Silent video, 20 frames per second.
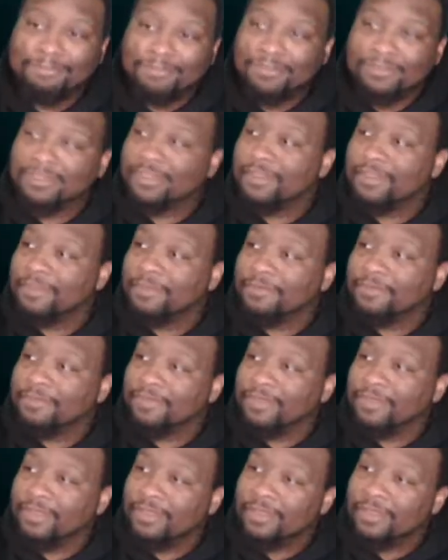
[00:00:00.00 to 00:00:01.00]
So,
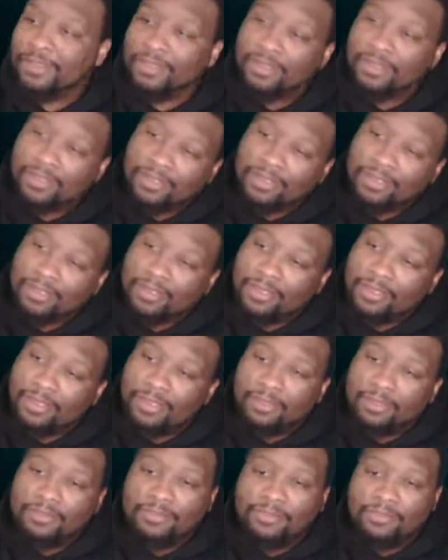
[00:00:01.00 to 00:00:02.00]

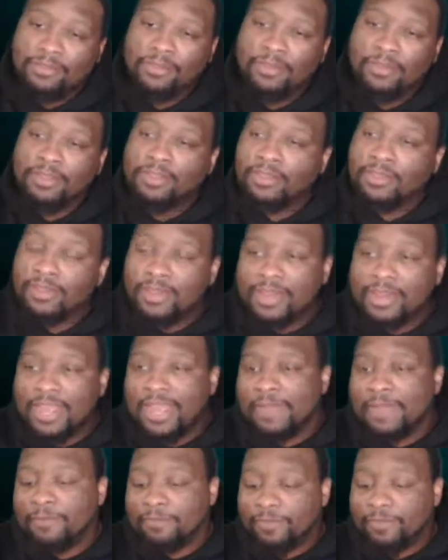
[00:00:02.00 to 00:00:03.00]
so other than
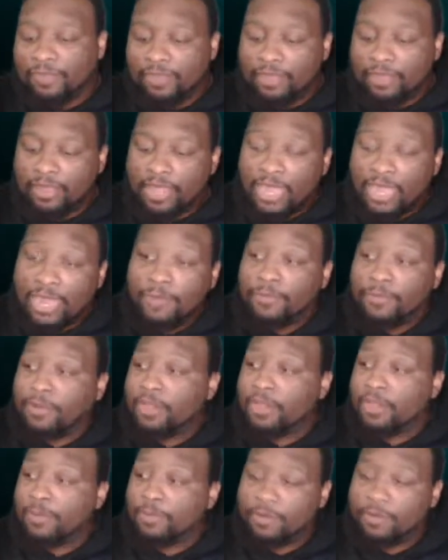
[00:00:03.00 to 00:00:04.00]
that, I
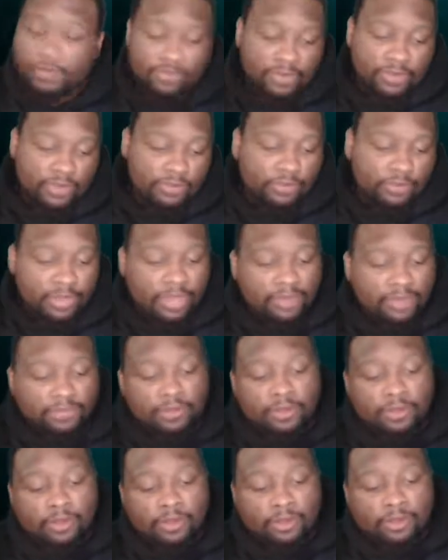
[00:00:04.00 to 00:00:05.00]
really appreciate you guys
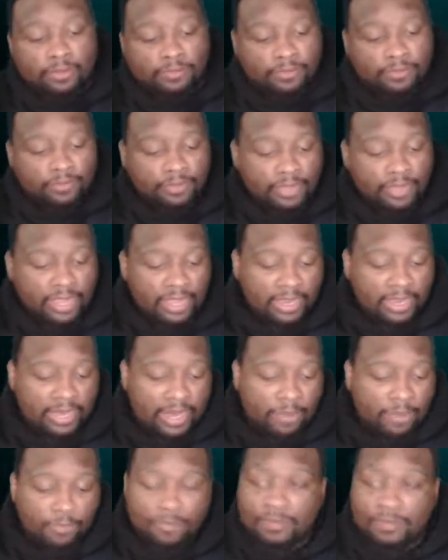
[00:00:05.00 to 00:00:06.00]
all hanging
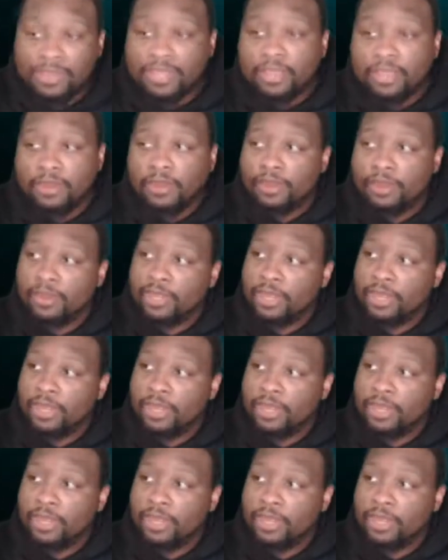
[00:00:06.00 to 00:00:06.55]
out with me here.